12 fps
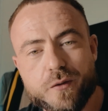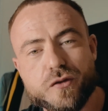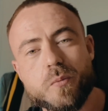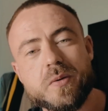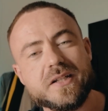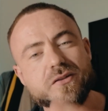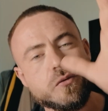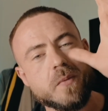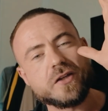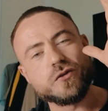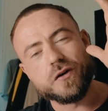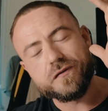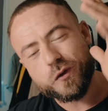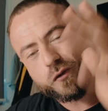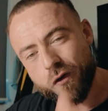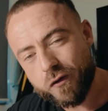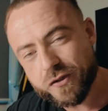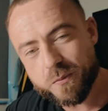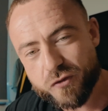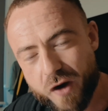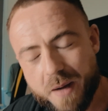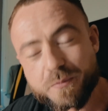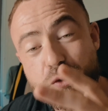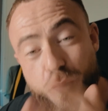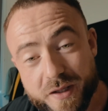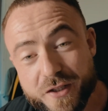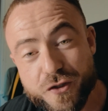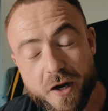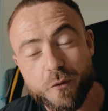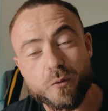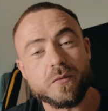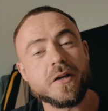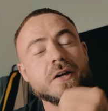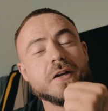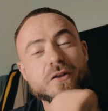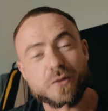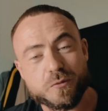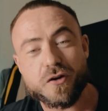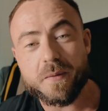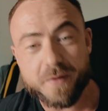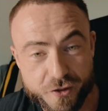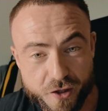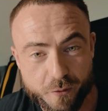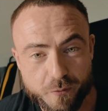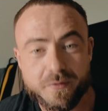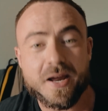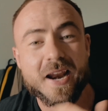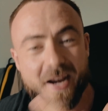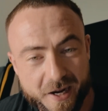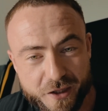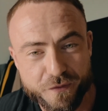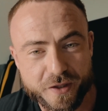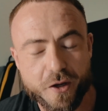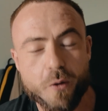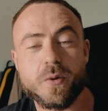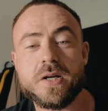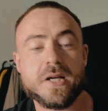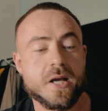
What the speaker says: So please do make sure, if you're not subscribed to this channel, subscribe to the channel, like the video,